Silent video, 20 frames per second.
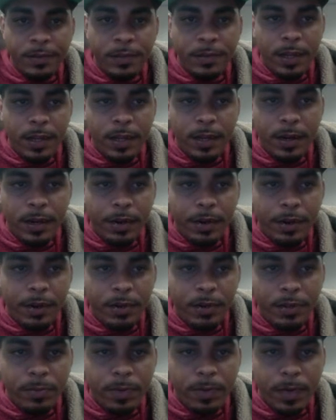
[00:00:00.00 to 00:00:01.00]
and there it
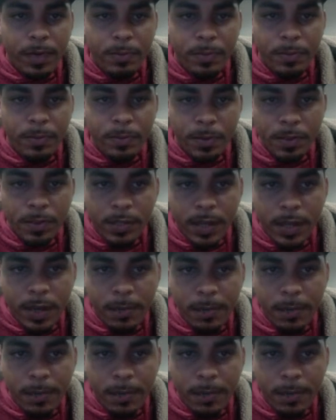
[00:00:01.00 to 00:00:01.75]
goes, it pops up on top.